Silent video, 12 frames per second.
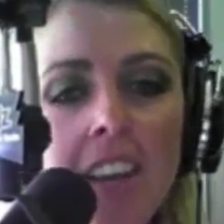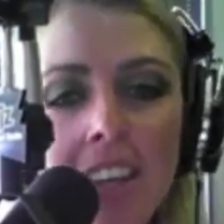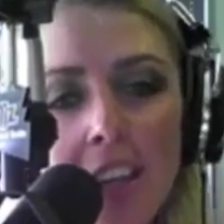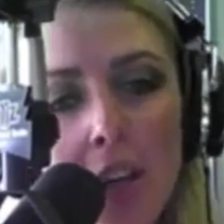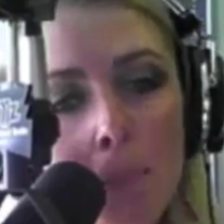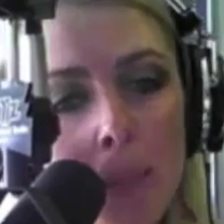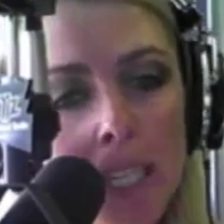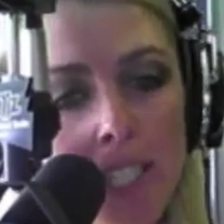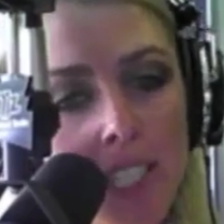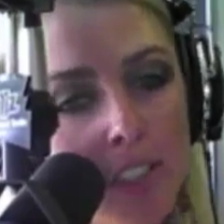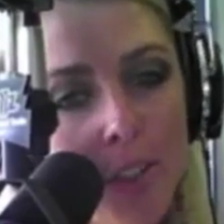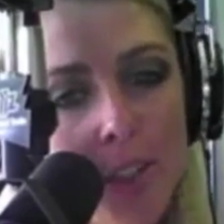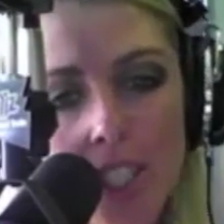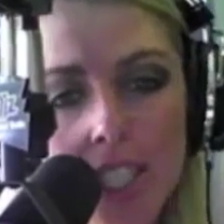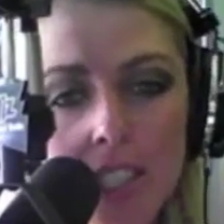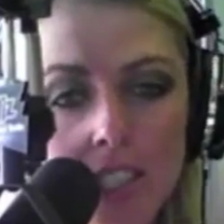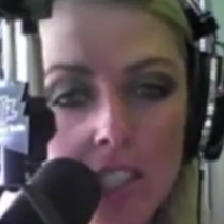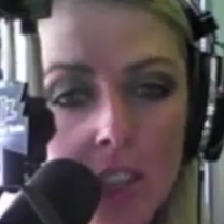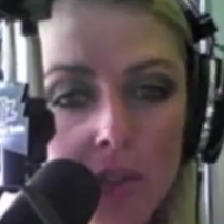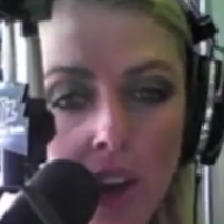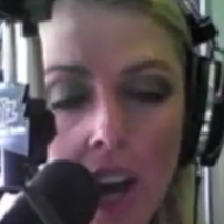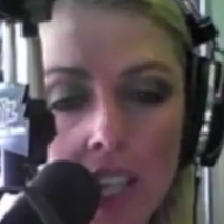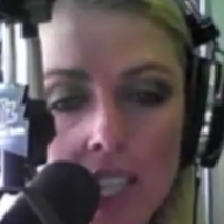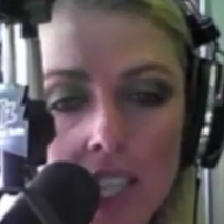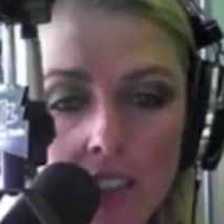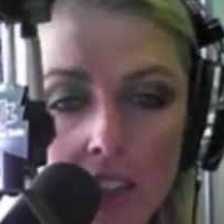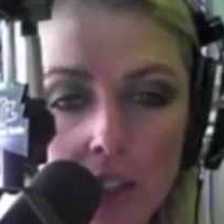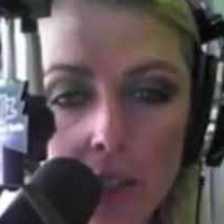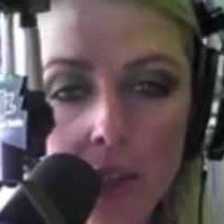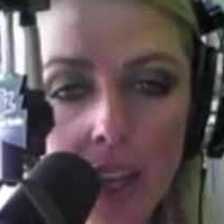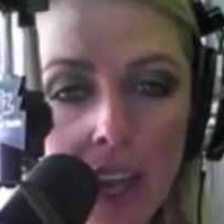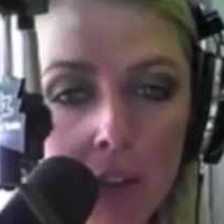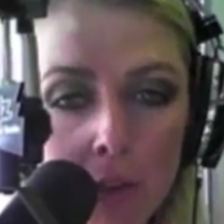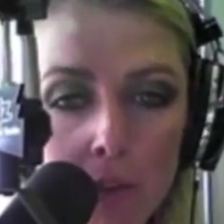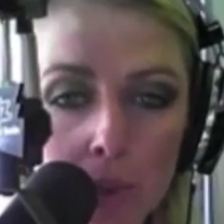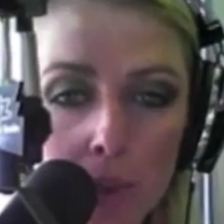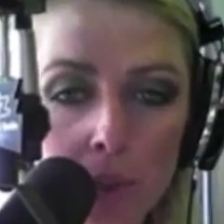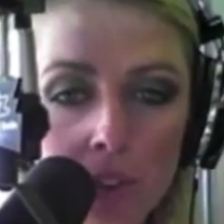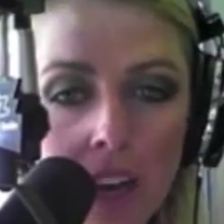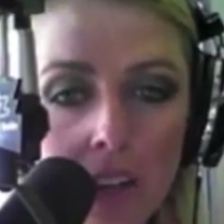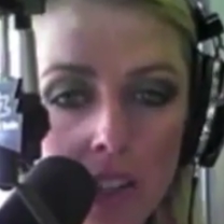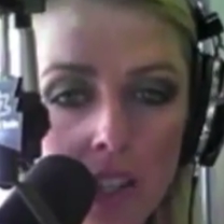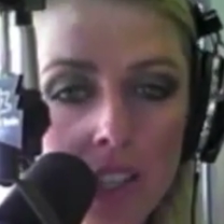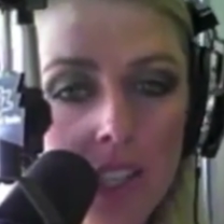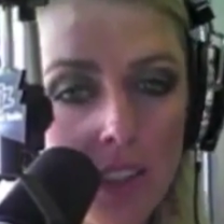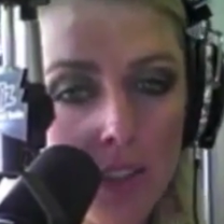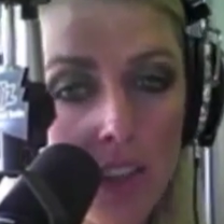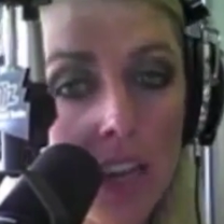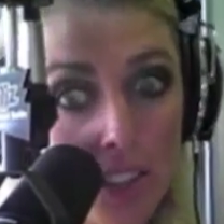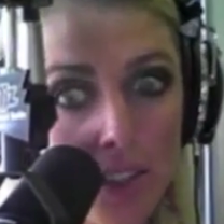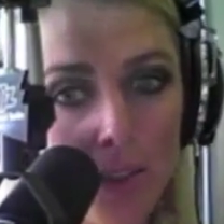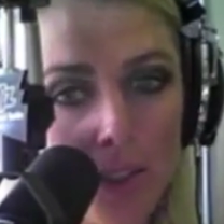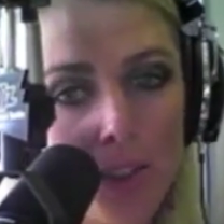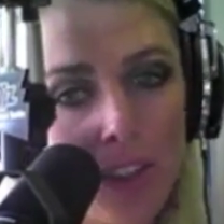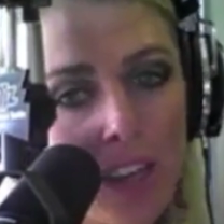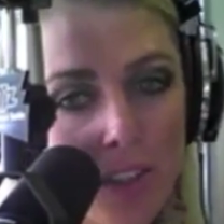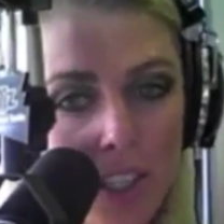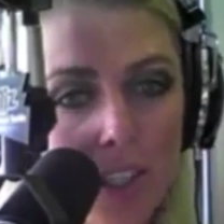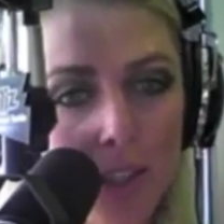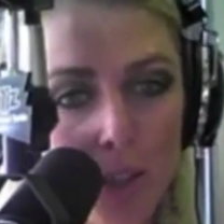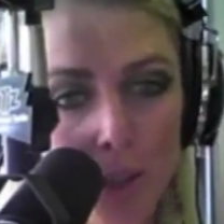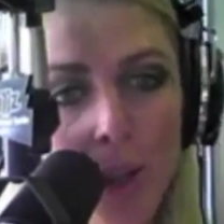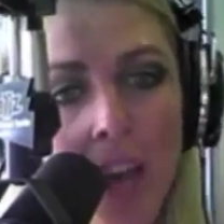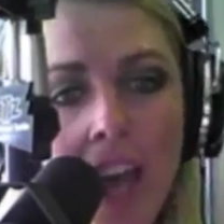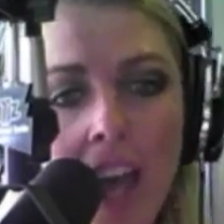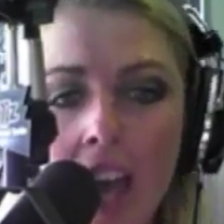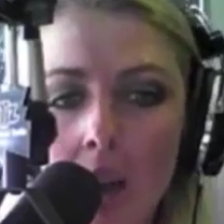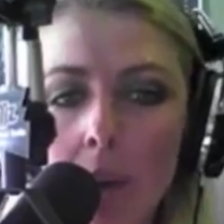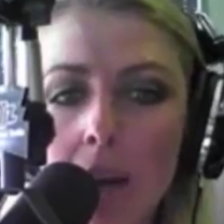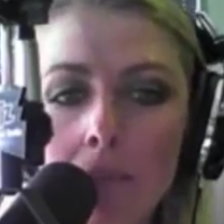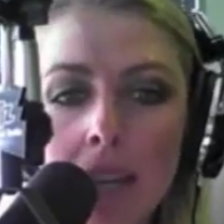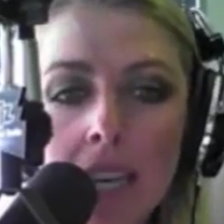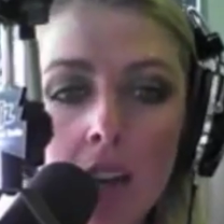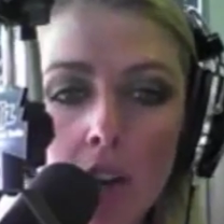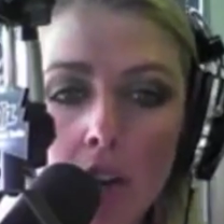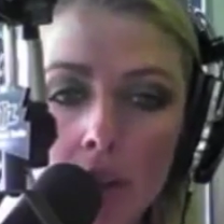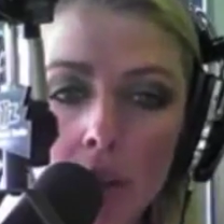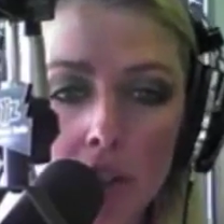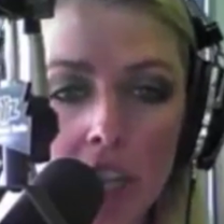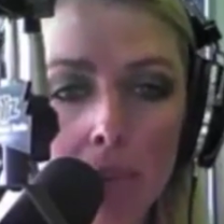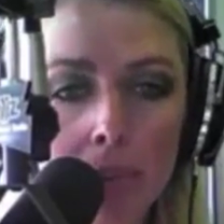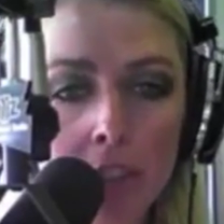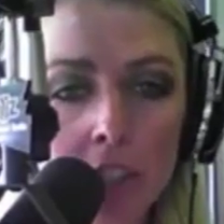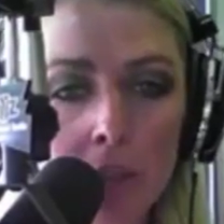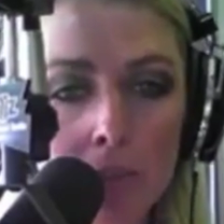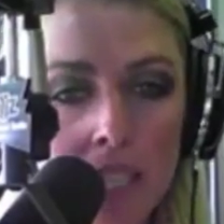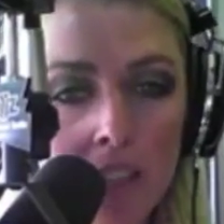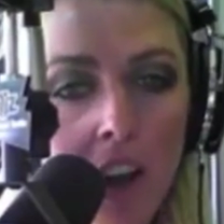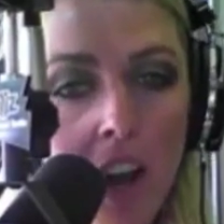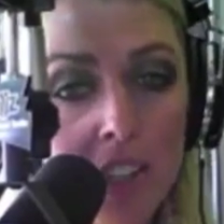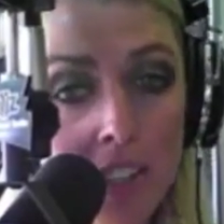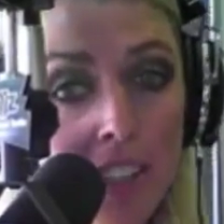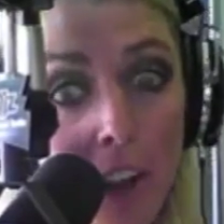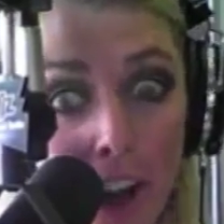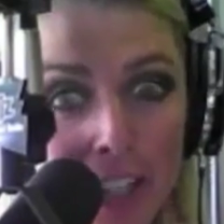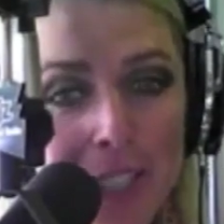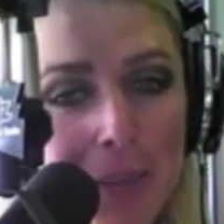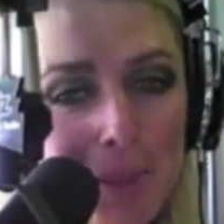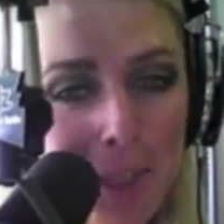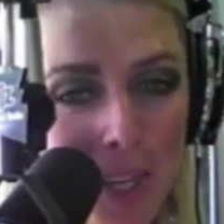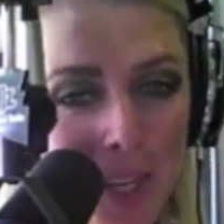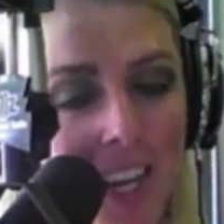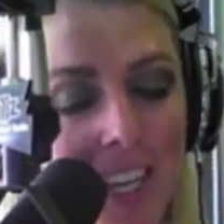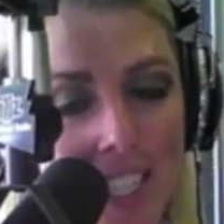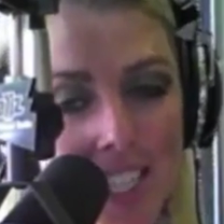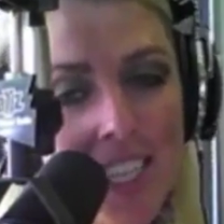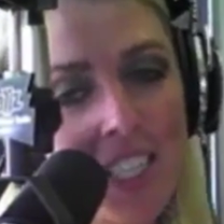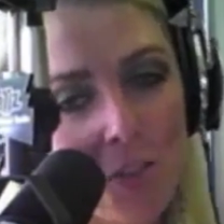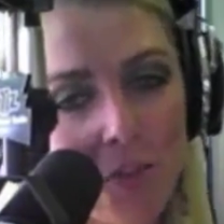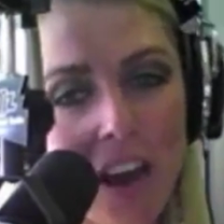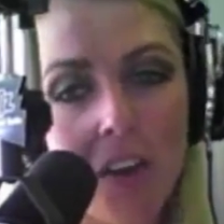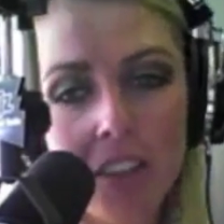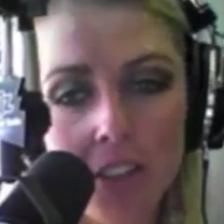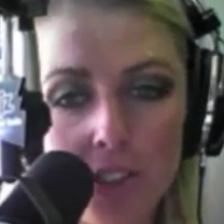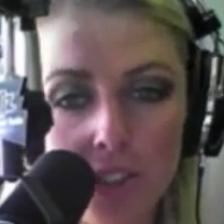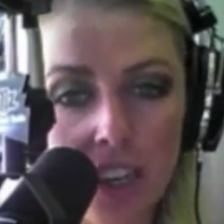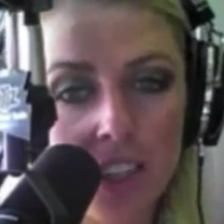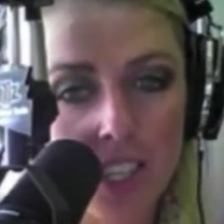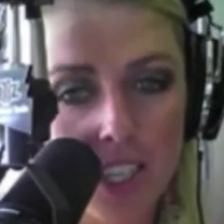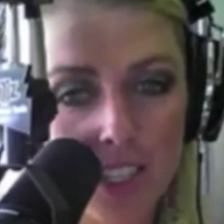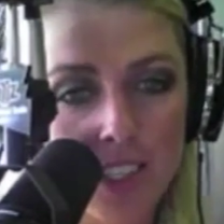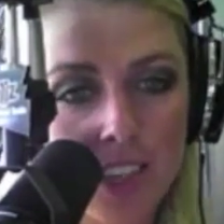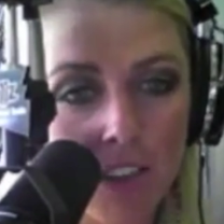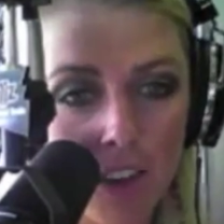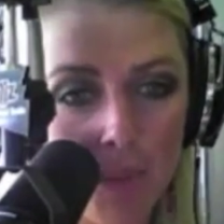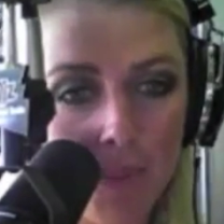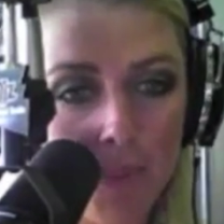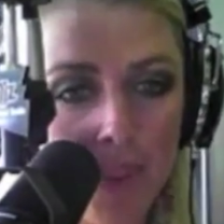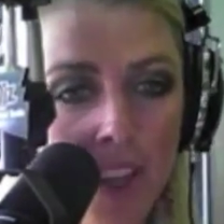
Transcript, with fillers: He competed in two seasons of karting in the UK from 2000 and, until 2002 and won many local championships in karting between 1995 and 2007.